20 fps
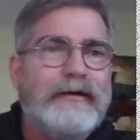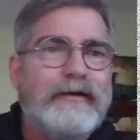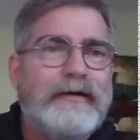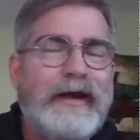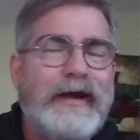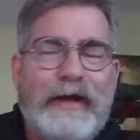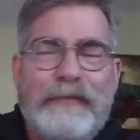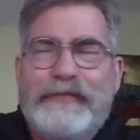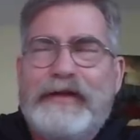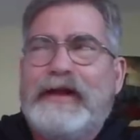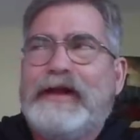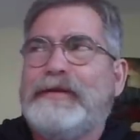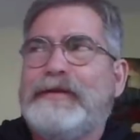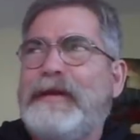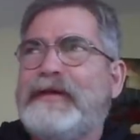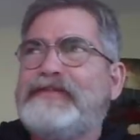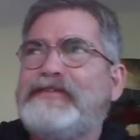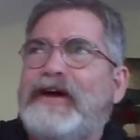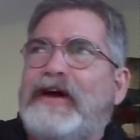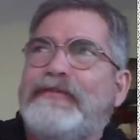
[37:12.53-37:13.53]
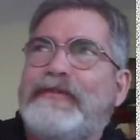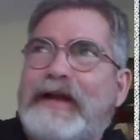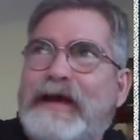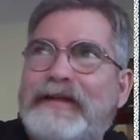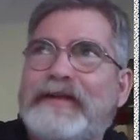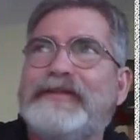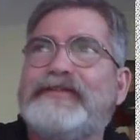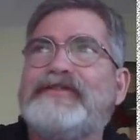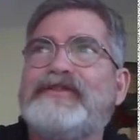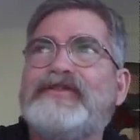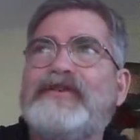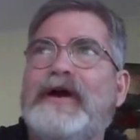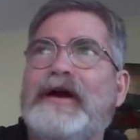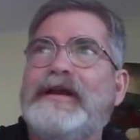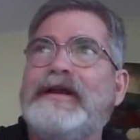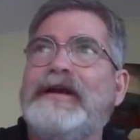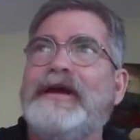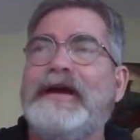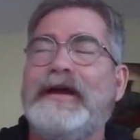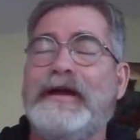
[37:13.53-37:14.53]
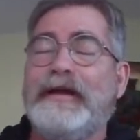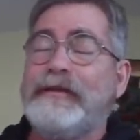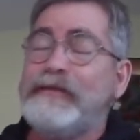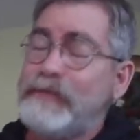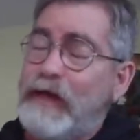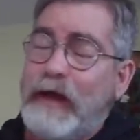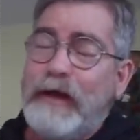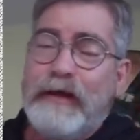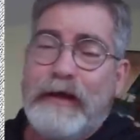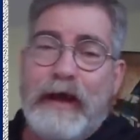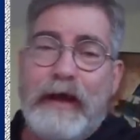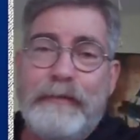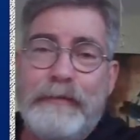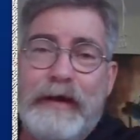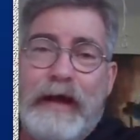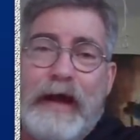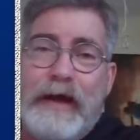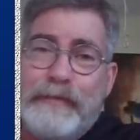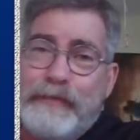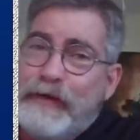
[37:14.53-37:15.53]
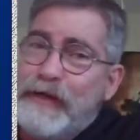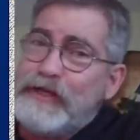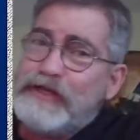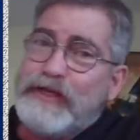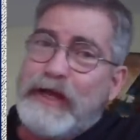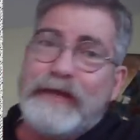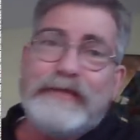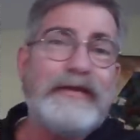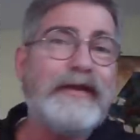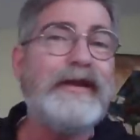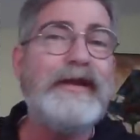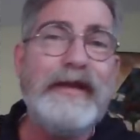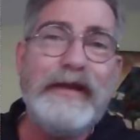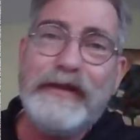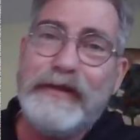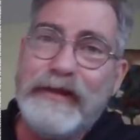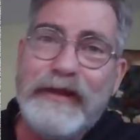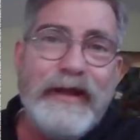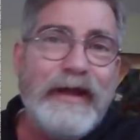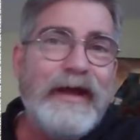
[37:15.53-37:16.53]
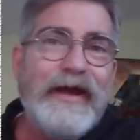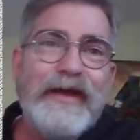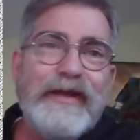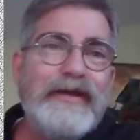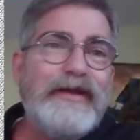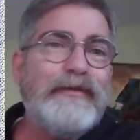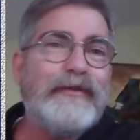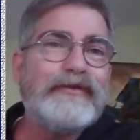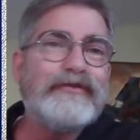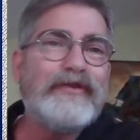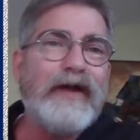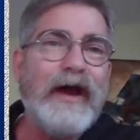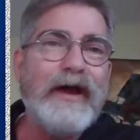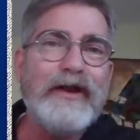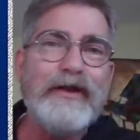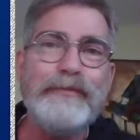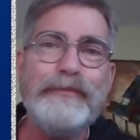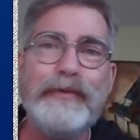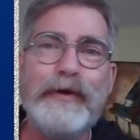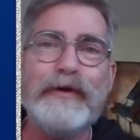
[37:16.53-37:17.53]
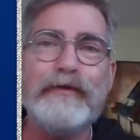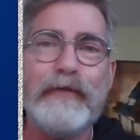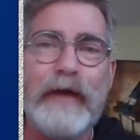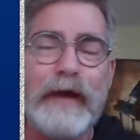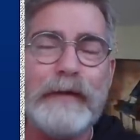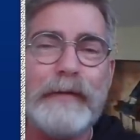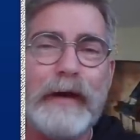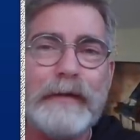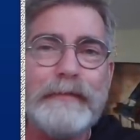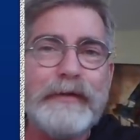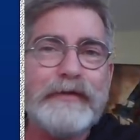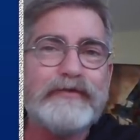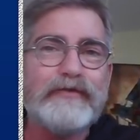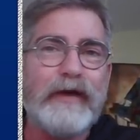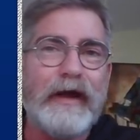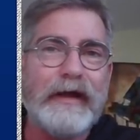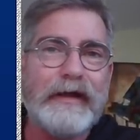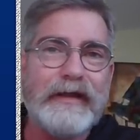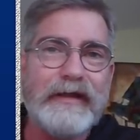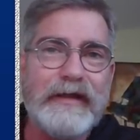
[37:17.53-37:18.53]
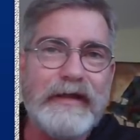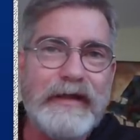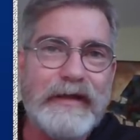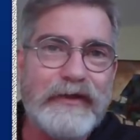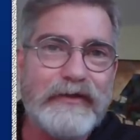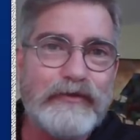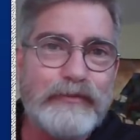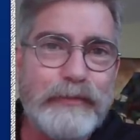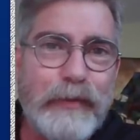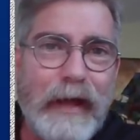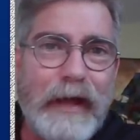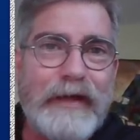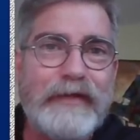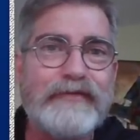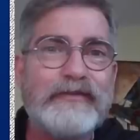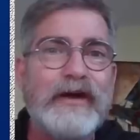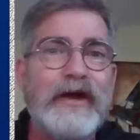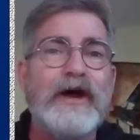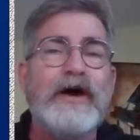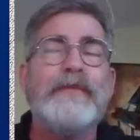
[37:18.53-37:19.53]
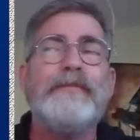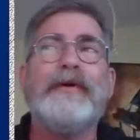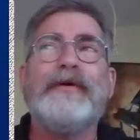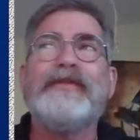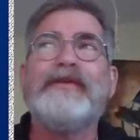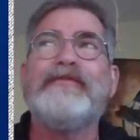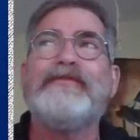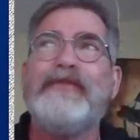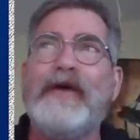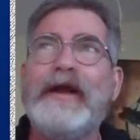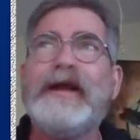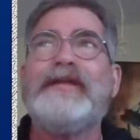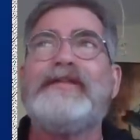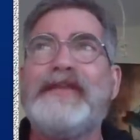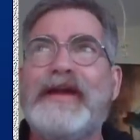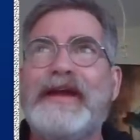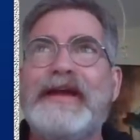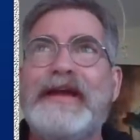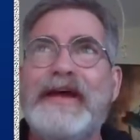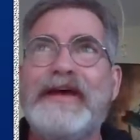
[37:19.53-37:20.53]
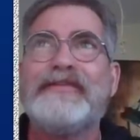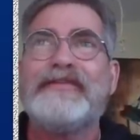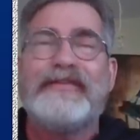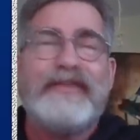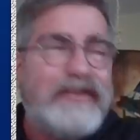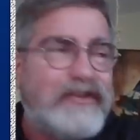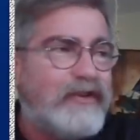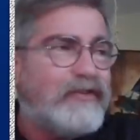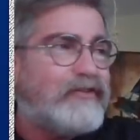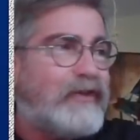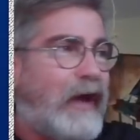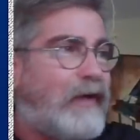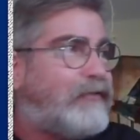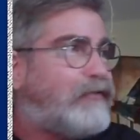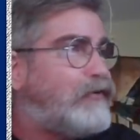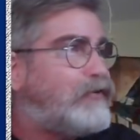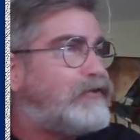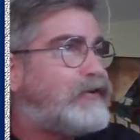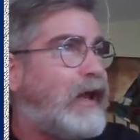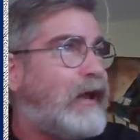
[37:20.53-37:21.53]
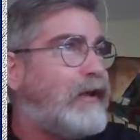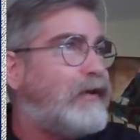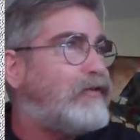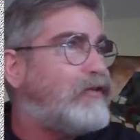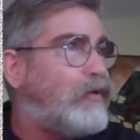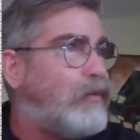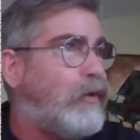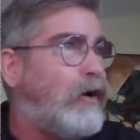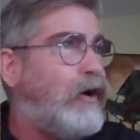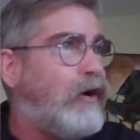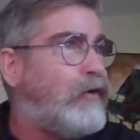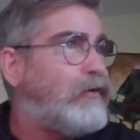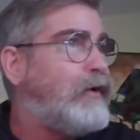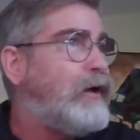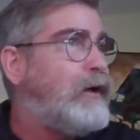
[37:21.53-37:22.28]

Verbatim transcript: and I'm thinking to myself when I listen to it, it's not, I mean, I appreciate that he, he was trying to put Rabbi Mizrahi in his place, but the funny thing is, is he just got through telling the world